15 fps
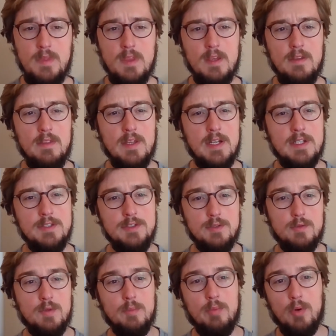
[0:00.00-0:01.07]
There's
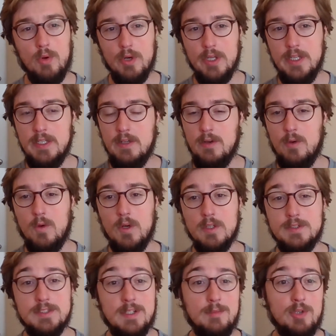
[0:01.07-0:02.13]
reported or
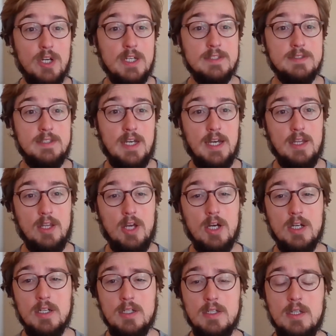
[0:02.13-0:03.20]
summarized
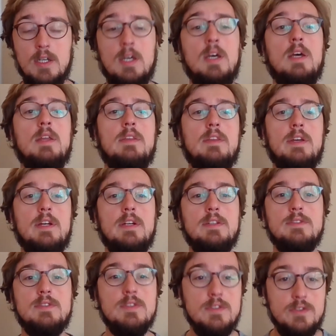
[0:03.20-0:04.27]
dialogue.
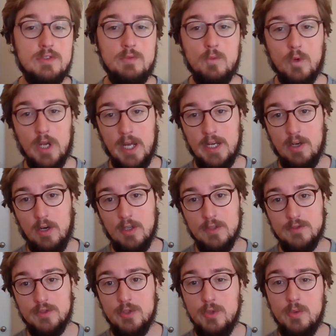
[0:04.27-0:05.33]
There's what I call
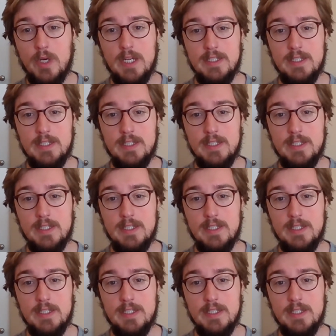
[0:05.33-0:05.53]
two-way